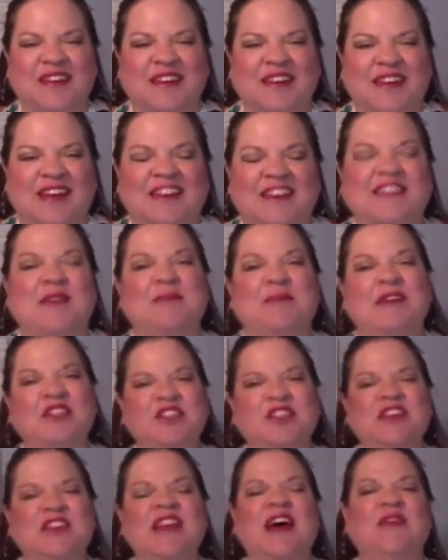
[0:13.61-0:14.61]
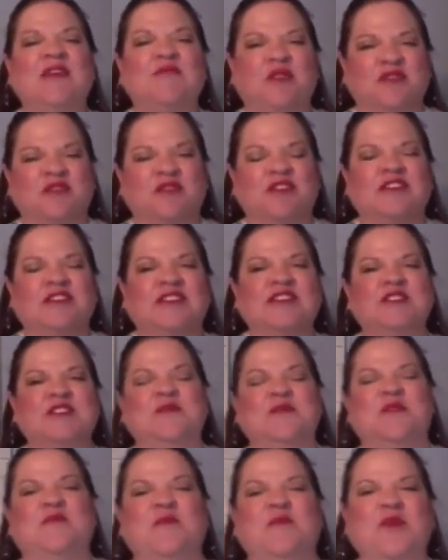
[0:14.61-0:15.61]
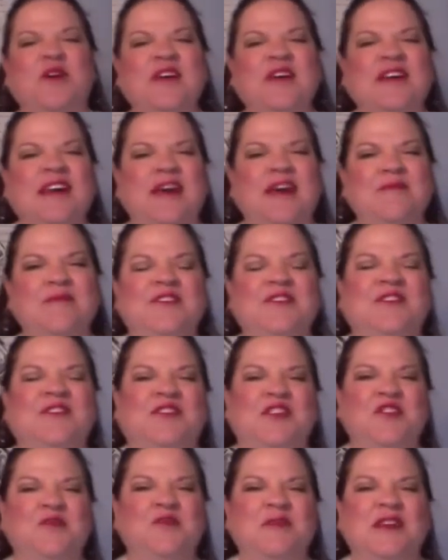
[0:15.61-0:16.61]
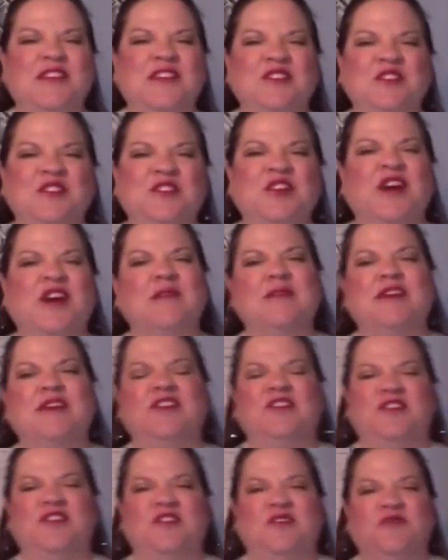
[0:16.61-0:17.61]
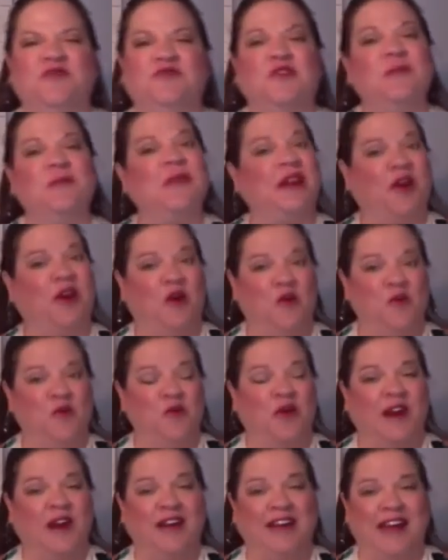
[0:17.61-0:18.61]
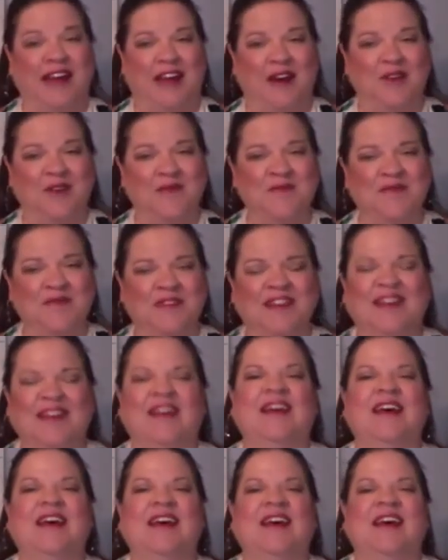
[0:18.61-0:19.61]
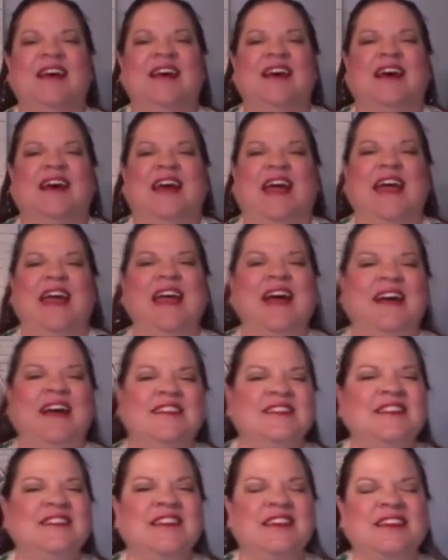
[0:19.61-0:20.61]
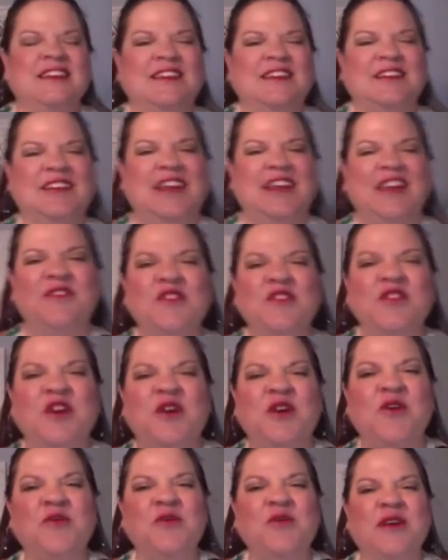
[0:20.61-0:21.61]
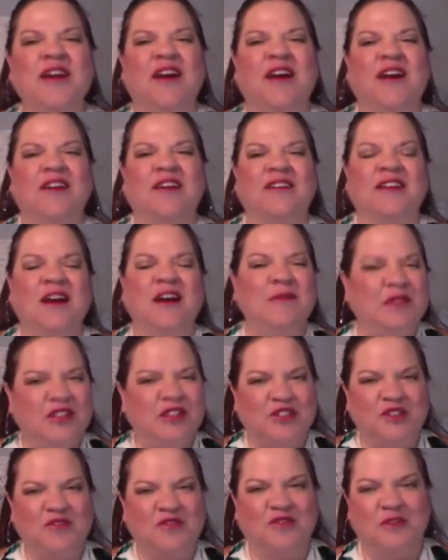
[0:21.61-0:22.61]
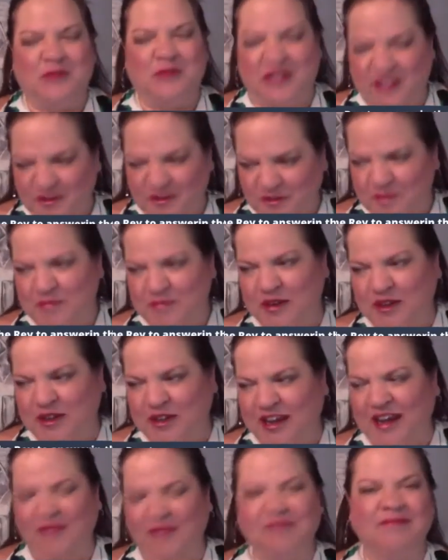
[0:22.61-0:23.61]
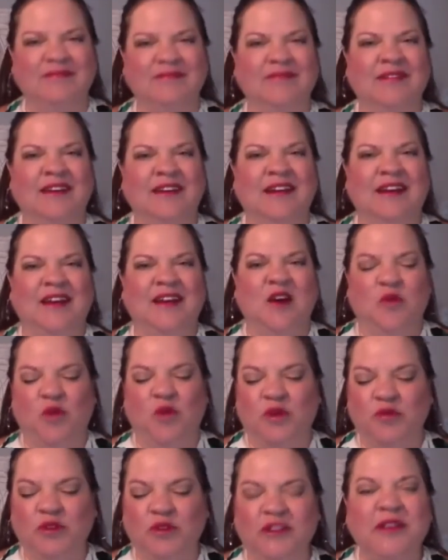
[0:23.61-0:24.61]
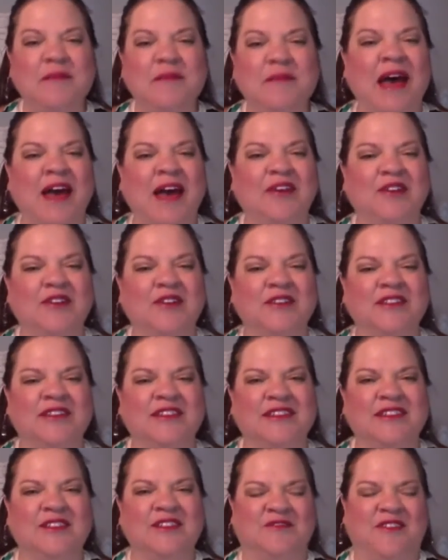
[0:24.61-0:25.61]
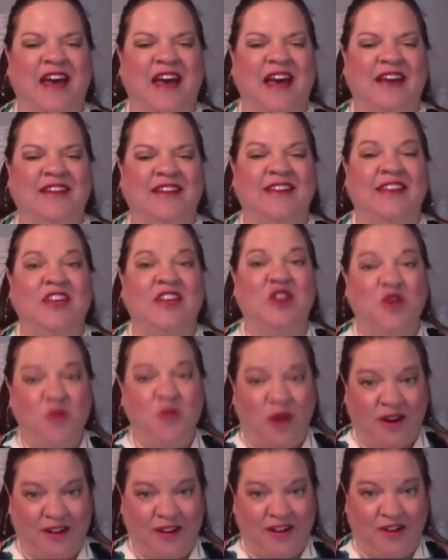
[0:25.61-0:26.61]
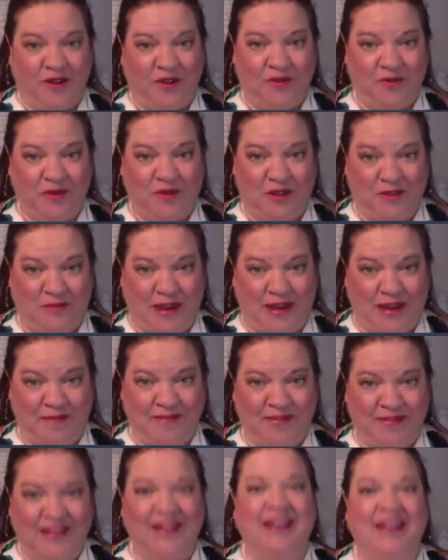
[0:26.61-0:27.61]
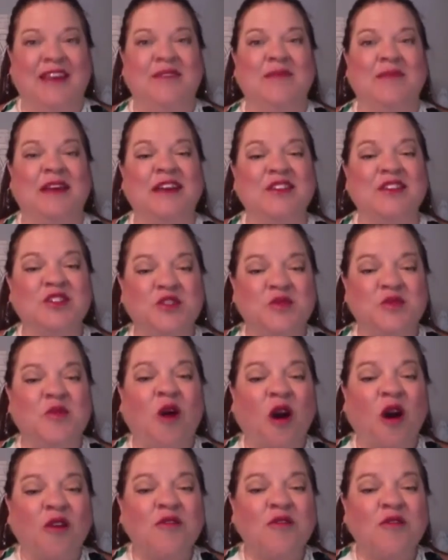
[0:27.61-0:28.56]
As I mentioned, I'm Reverend Elizabeth Mora, and I'm the senior minister coming to you from my home right now. And even though we are coming to you from a different building, what really matters is the fact that you are here with me, because you are the